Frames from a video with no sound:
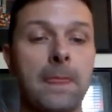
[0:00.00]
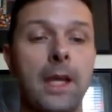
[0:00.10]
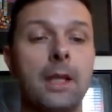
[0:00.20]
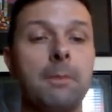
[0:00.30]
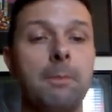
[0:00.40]

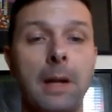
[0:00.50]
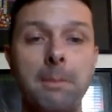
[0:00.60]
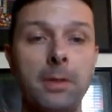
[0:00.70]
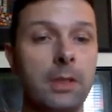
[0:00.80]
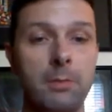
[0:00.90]
And by
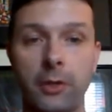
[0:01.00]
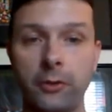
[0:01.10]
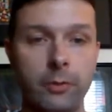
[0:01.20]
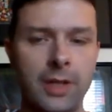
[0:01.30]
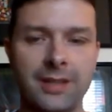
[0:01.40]
building
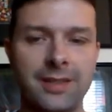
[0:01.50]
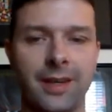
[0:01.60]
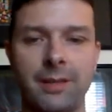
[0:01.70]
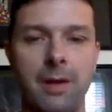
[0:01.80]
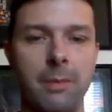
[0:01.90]
muscle, we're not
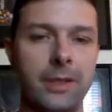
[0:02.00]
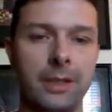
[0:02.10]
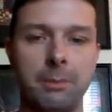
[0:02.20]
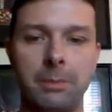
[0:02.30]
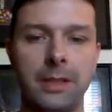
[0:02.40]
talking about
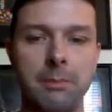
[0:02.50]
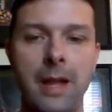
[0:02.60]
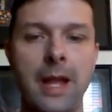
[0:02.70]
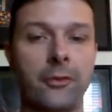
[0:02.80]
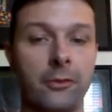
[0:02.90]
being big,
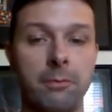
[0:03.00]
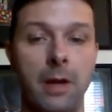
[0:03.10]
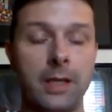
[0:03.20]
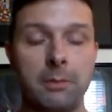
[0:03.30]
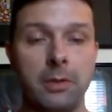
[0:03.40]
massive
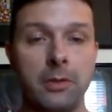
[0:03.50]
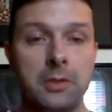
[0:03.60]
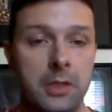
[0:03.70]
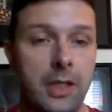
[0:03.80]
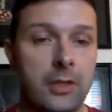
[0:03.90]

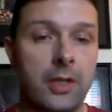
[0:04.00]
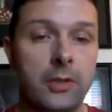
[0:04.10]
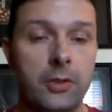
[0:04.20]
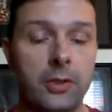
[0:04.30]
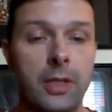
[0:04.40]
bodybuilders unless
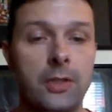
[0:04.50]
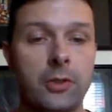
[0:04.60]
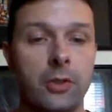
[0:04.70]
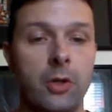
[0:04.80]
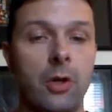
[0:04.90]
that's
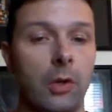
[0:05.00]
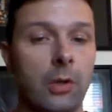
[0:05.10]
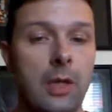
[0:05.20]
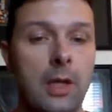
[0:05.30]
your goal.